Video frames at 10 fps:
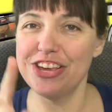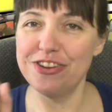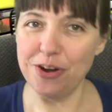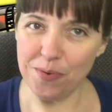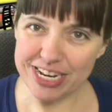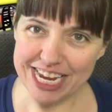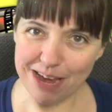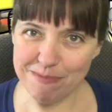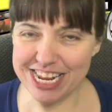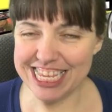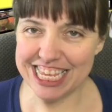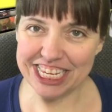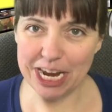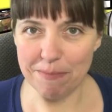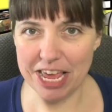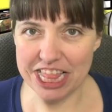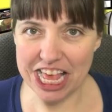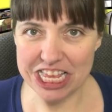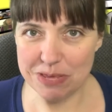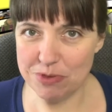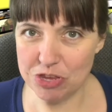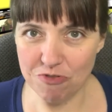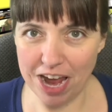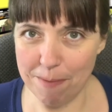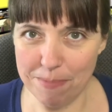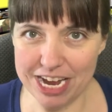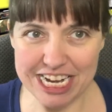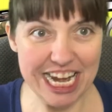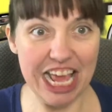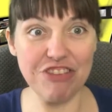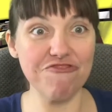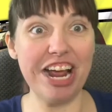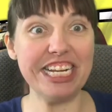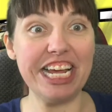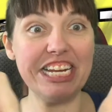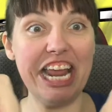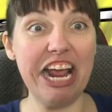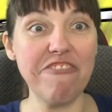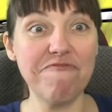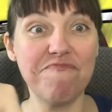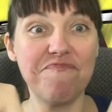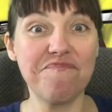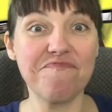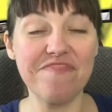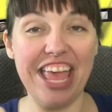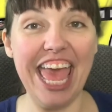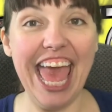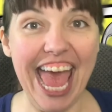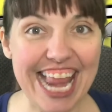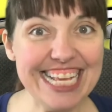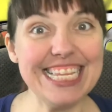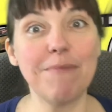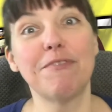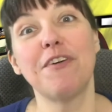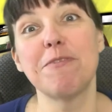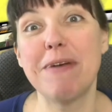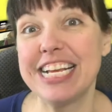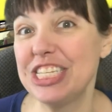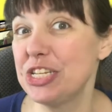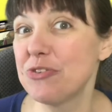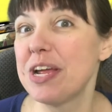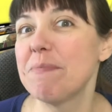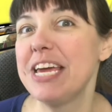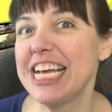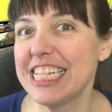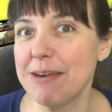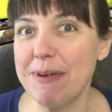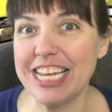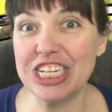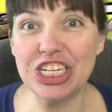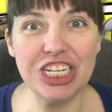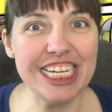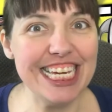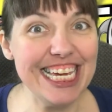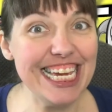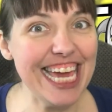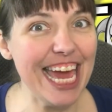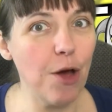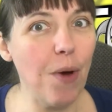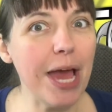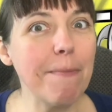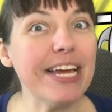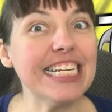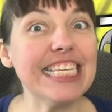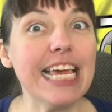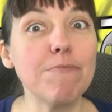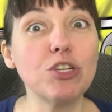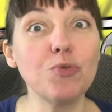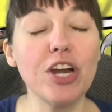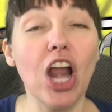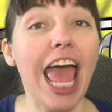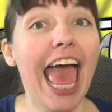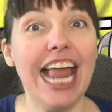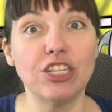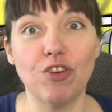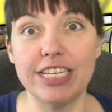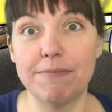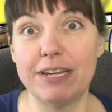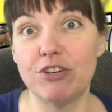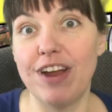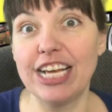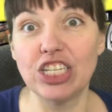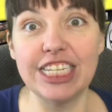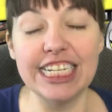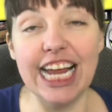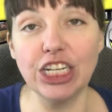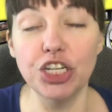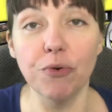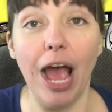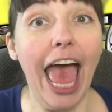You know what time it is. It's time to hit that subscribe button. It's right down there. And it's time to find my Instagram, geeklyamanda, G-E-E-K-L-Y Amanda. Same on Twitter. And it's Crazy Amanda Reacts on TikTok too.